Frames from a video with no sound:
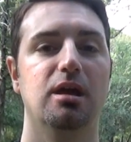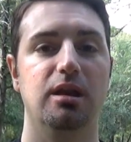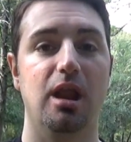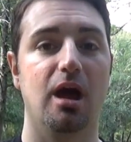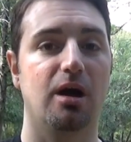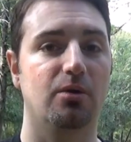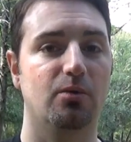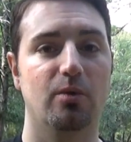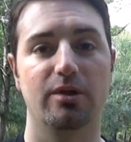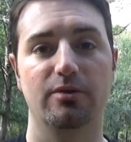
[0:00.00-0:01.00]
Now,
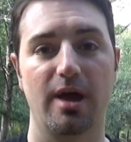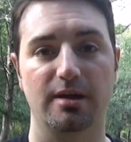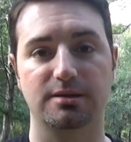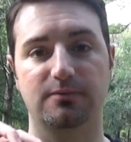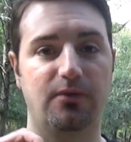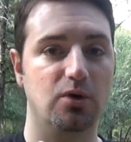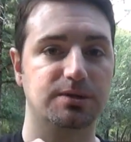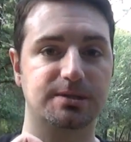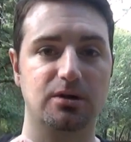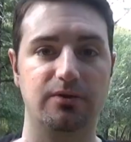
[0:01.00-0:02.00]
whether that's
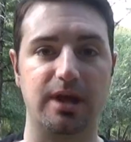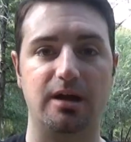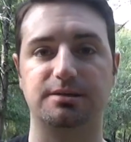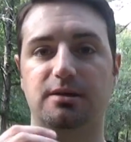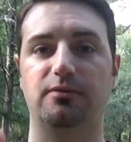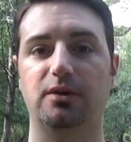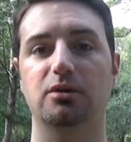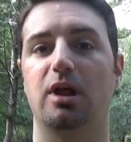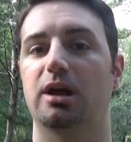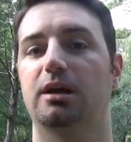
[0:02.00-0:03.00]
focusing on the outside
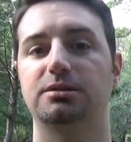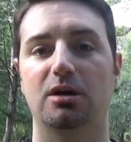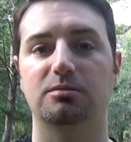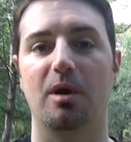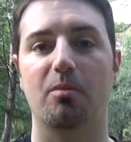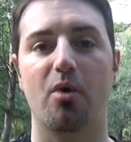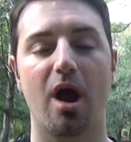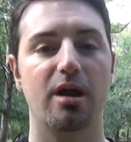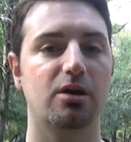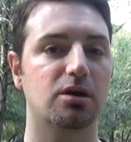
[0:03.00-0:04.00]
finger like I talked about
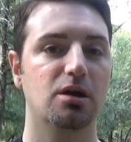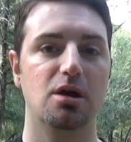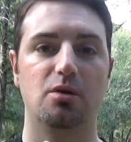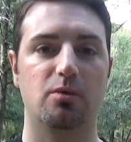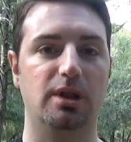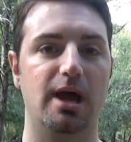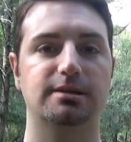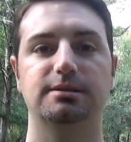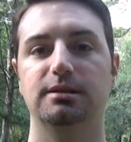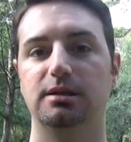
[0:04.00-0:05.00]
prior,
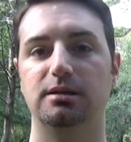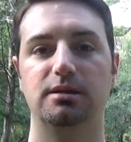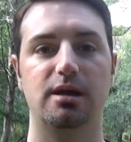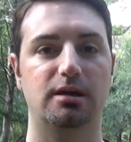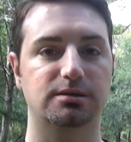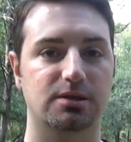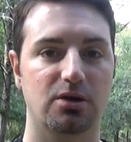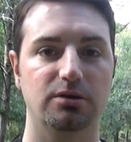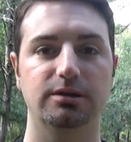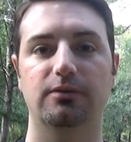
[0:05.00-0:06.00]
relaxing the index,
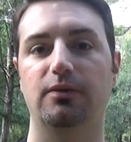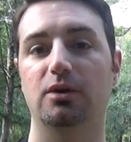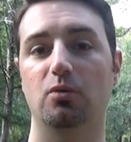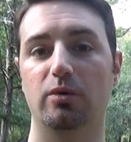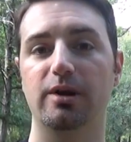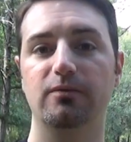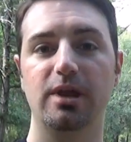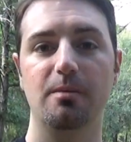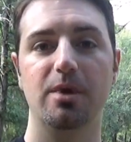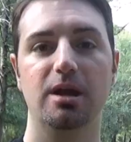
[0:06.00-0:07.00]
curling a finger, whatever
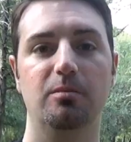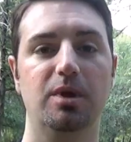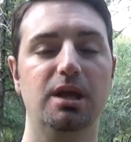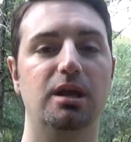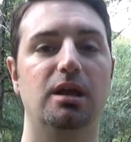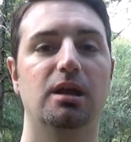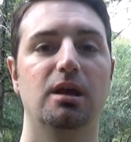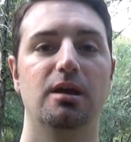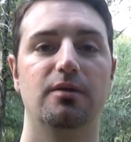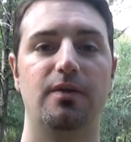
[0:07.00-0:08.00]
that may be,
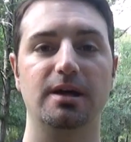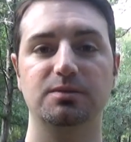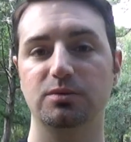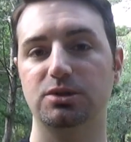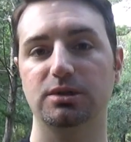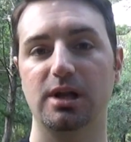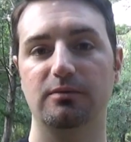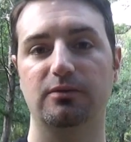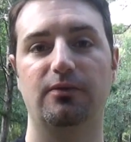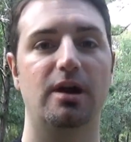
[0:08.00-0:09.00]
that's what you're going to have
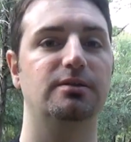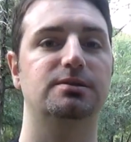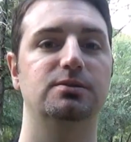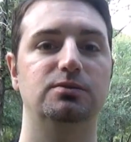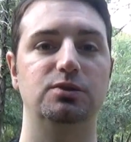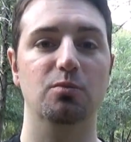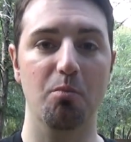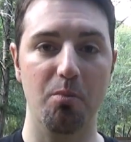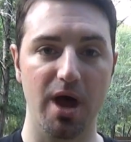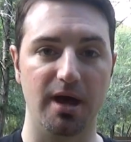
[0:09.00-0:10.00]
to find that suits you
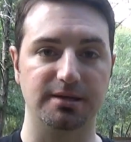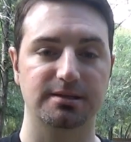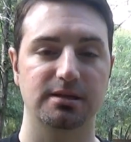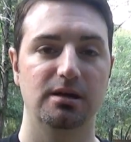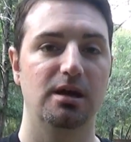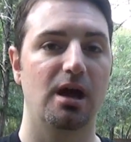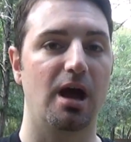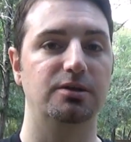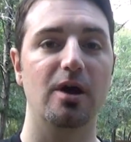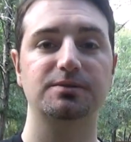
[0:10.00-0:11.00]
best. I
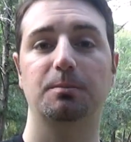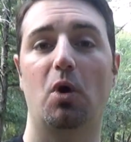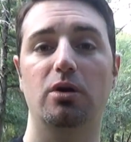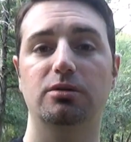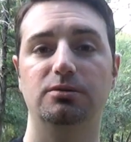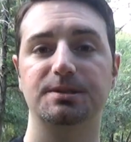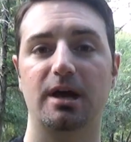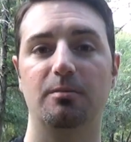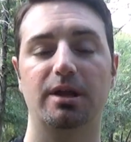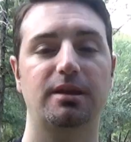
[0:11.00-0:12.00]
do have some articles out
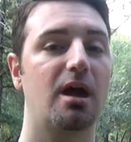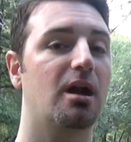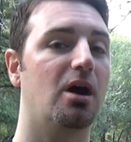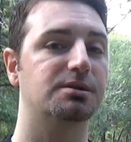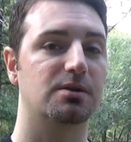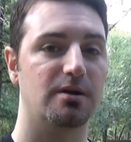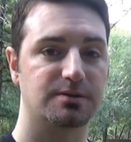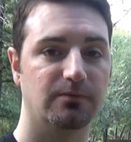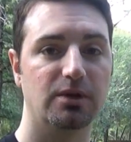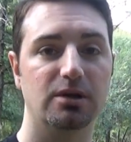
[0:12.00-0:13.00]
about that. I also have
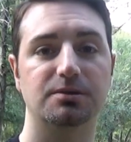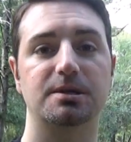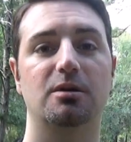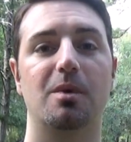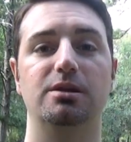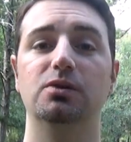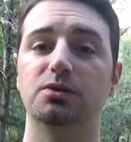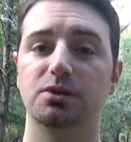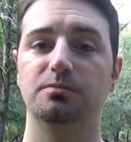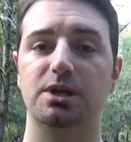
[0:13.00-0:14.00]
some videos here on my
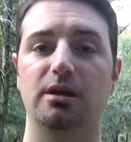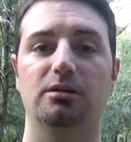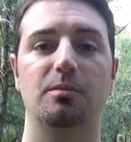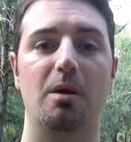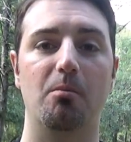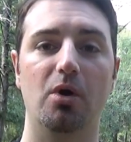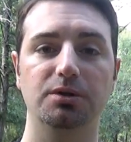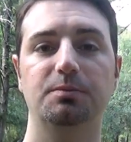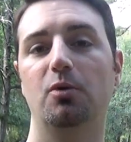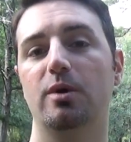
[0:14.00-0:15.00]
YouTube channel about
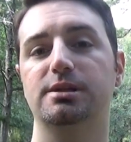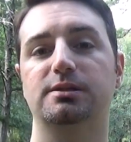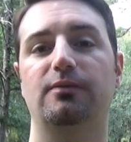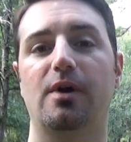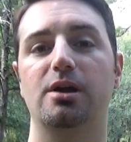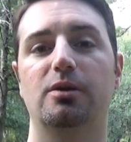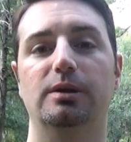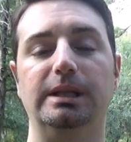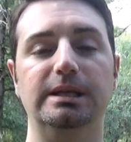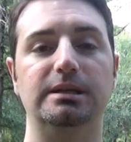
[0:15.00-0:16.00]
multiple ways to fire your
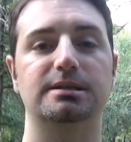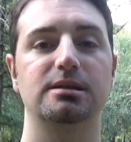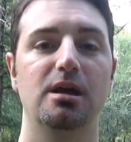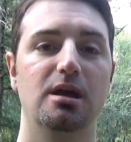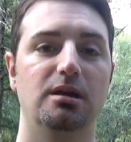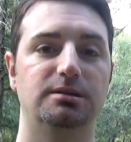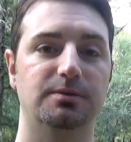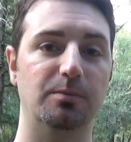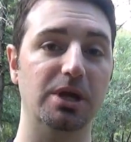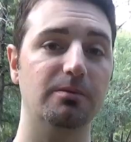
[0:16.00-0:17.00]
release to
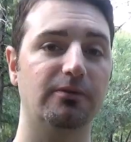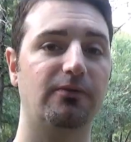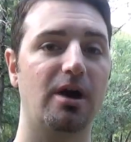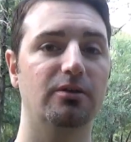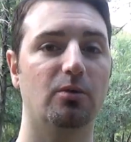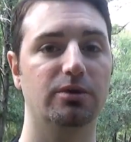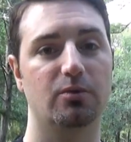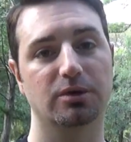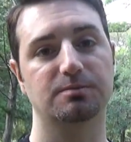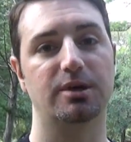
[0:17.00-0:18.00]
be able to find the one that
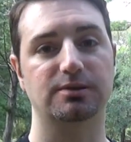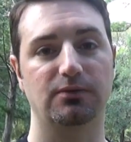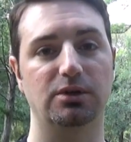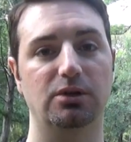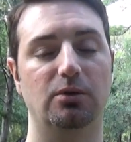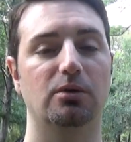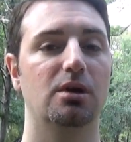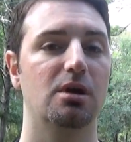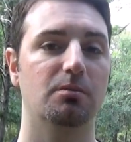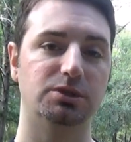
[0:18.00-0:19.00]
works best for you.
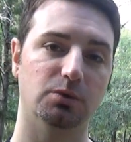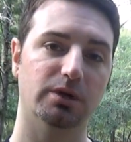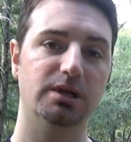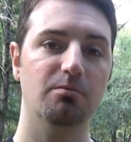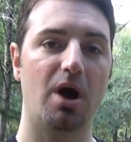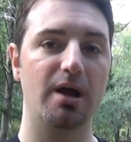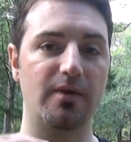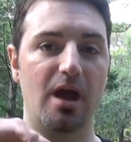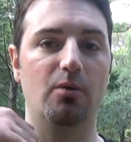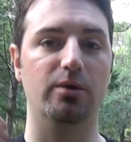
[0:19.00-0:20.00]
But you want to combine
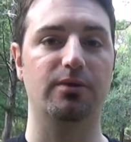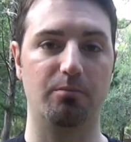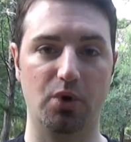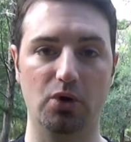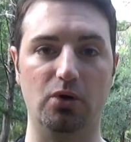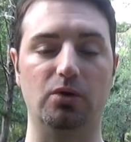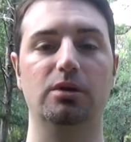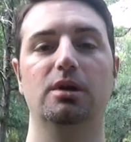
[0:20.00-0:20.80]
that with a pull.